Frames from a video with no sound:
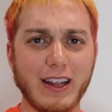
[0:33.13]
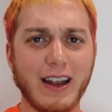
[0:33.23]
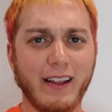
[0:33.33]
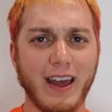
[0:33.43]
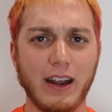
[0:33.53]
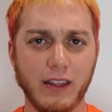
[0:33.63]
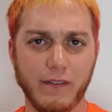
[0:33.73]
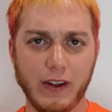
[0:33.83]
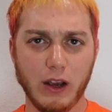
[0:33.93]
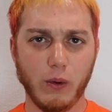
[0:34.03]
Stay till the end of
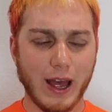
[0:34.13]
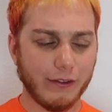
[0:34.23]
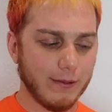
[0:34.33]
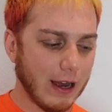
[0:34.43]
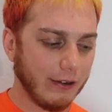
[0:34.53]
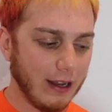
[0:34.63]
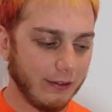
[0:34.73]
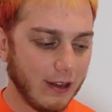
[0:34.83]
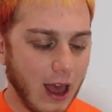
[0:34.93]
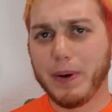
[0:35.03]
the video. We'll have some
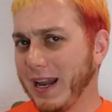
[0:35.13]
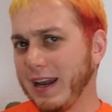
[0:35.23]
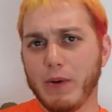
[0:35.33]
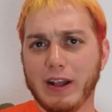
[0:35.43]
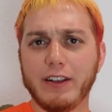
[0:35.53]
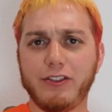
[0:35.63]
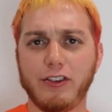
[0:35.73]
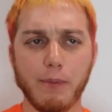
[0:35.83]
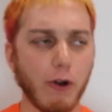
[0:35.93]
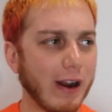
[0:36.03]
outtakes. But anyway, let's
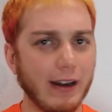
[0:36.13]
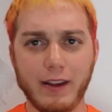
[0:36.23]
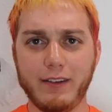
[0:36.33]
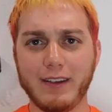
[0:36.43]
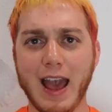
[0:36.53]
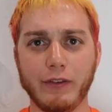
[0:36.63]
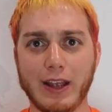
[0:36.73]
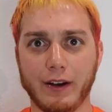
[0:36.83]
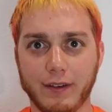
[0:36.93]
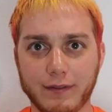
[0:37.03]
jump right into this countdown.